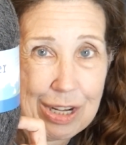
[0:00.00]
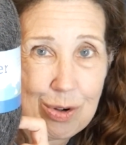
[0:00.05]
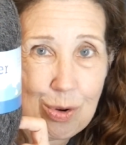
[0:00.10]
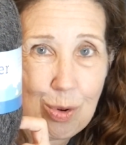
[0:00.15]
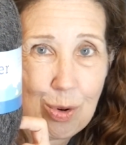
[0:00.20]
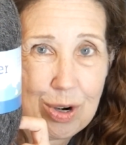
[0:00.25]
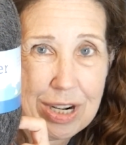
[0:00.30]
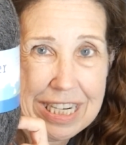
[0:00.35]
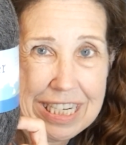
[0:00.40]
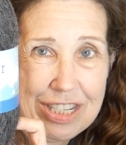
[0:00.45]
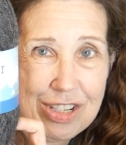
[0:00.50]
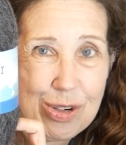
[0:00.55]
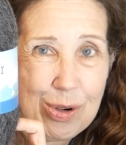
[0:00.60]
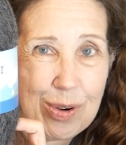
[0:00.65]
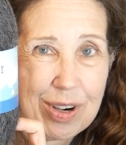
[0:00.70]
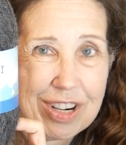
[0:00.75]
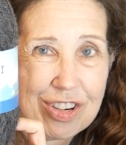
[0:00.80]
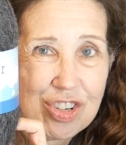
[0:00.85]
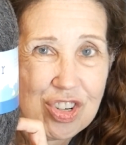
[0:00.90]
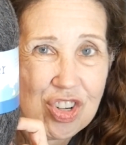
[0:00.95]
according
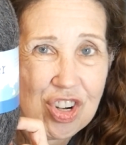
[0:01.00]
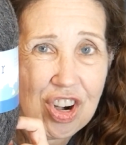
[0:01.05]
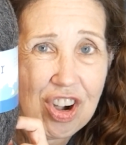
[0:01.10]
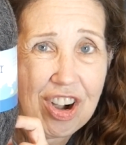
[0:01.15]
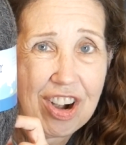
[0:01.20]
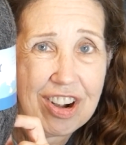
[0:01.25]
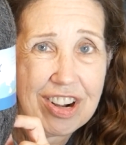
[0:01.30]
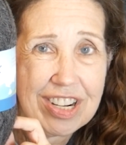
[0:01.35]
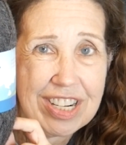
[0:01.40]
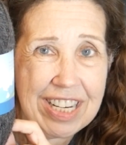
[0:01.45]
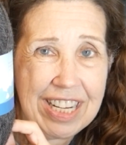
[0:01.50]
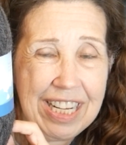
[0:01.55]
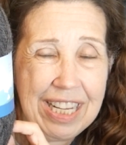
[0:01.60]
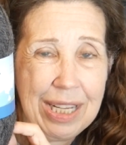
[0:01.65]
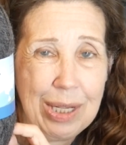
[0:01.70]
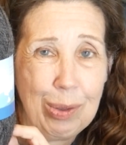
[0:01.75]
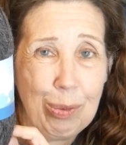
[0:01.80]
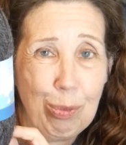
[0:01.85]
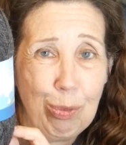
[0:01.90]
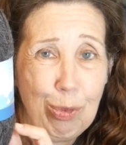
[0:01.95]
to our chart,
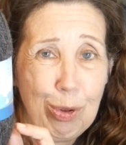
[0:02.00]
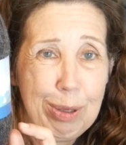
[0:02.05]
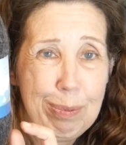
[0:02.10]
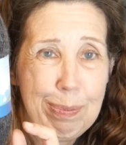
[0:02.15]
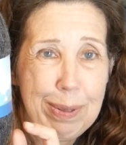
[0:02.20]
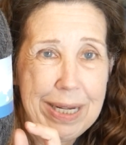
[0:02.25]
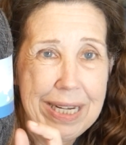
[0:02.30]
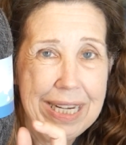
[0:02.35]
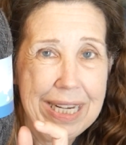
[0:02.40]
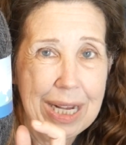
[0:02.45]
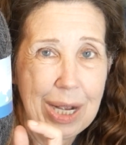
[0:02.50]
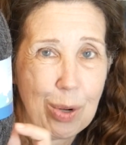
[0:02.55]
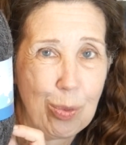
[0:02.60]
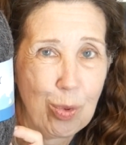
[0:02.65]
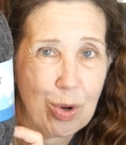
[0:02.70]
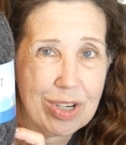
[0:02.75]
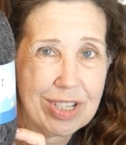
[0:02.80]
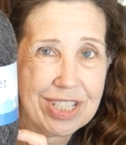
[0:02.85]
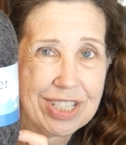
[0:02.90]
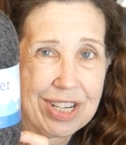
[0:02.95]
would be
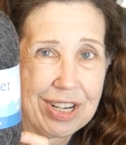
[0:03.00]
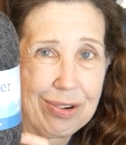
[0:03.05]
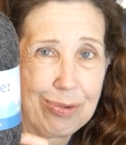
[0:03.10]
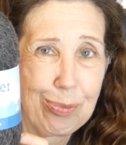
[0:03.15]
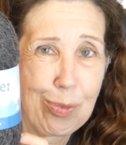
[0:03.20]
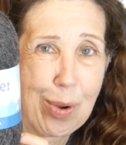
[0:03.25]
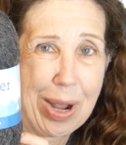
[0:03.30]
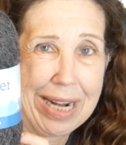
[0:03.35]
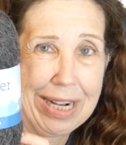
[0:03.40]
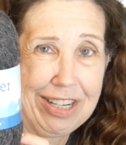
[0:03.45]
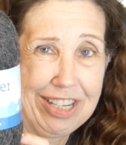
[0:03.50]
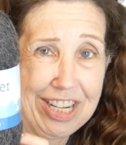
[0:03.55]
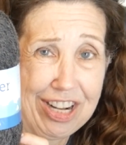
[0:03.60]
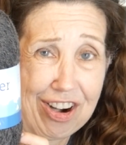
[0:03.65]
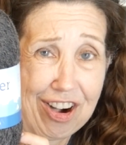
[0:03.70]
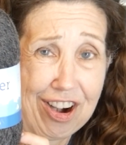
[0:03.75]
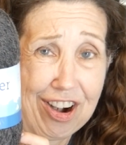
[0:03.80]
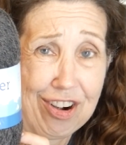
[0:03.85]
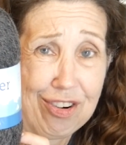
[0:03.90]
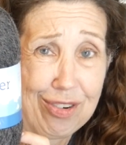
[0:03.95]
a worsted weight
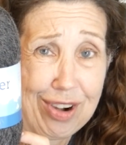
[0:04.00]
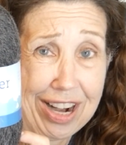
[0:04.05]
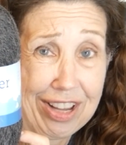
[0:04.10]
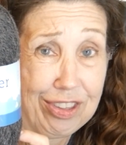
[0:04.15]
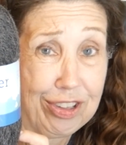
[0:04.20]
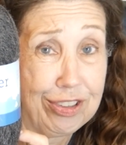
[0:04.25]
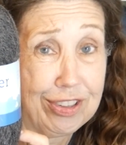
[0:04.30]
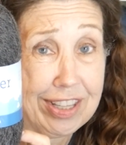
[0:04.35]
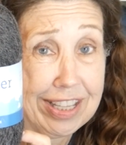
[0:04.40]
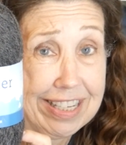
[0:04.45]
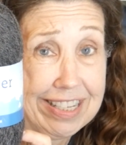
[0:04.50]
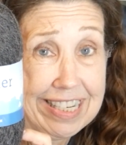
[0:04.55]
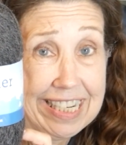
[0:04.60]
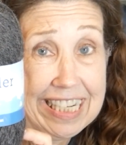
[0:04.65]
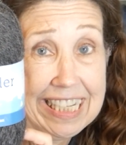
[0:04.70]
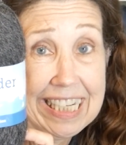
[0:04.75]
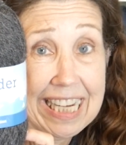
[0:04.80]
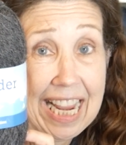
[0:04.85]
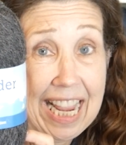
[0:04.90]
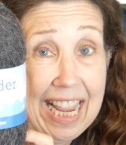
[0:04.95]
yarn rather than
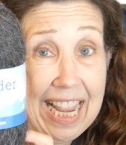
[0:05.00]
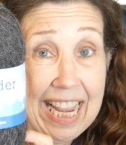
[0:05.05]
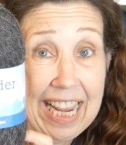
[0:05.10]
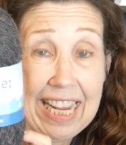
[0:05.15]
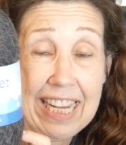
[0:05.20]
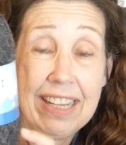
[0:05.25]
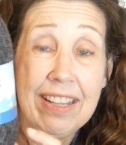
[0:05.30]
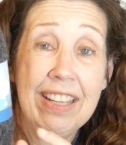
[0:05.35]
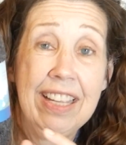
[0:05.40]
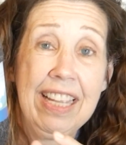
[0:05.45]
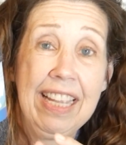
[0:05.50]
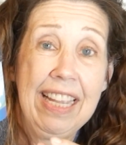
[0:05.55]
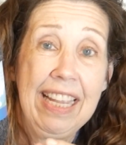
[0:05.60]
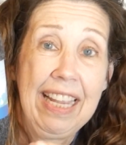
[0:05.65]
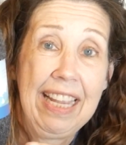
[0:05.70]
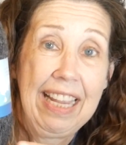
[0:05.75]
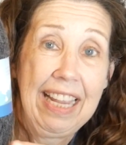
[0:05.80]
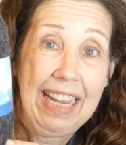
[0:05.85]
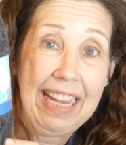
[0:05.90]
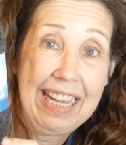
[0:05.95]
DK.
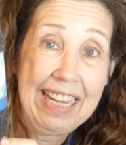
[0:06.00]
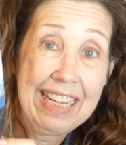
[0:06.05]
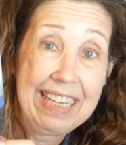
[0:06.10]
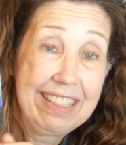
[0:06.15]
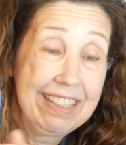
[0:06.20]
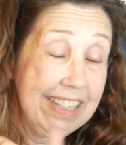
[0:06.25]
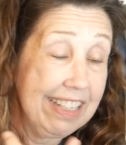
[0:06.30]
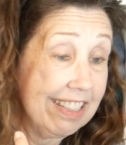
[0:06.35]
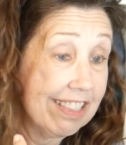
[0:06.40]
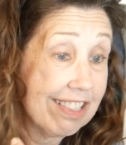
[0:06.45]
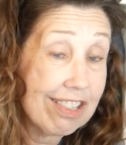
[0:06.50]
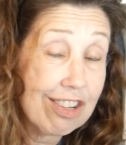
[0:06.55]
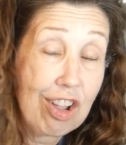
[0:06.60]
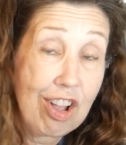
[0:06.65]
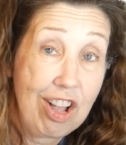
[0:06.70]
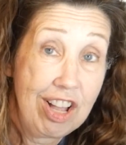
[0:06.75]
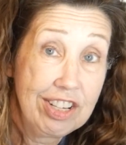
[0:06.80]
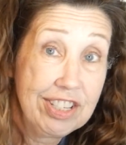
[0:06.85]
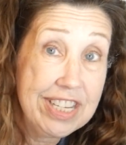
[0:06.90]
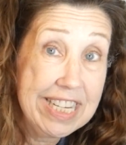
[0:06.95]
And it's
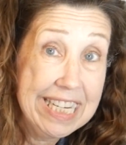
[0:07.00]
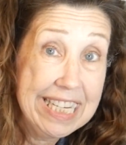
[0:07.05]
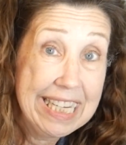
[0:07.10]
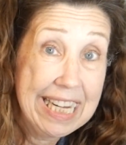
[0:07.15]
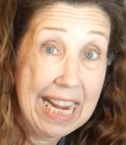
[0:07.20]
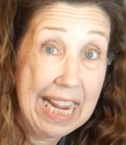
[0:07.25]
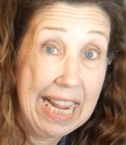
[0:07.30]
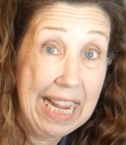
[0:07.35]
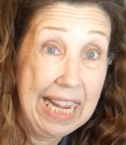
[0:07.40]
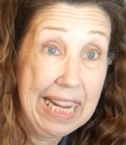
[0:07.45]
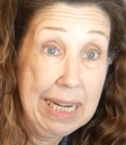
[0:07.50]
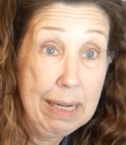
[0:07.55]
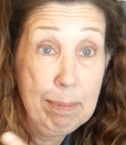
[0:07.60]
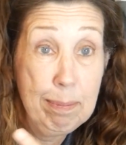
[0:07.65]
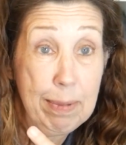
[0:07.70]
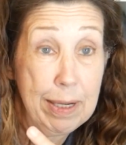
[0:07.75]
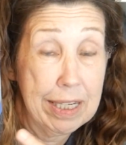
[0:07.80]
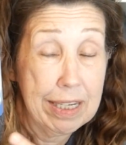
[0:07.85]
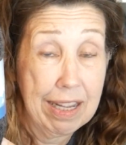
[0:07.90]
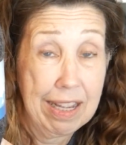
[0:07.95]
called
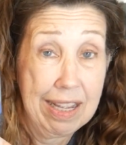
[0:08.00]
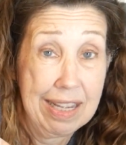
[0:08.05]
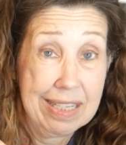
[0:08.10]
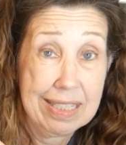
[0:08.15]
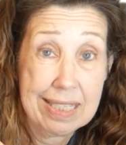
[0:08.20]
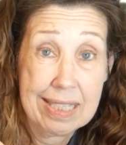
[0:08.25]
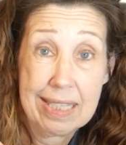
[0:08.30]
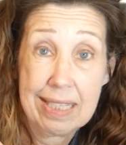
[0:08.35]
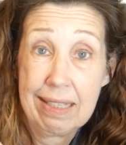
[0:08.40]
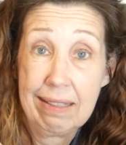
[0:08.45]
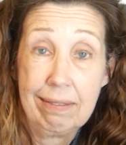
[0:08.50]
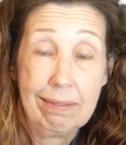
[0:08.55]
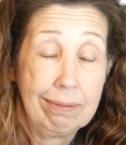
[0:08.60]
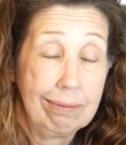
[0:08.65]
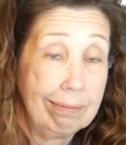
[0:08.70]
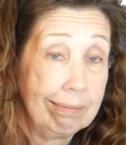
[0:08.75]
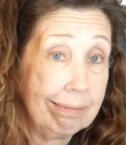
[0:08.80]
DK because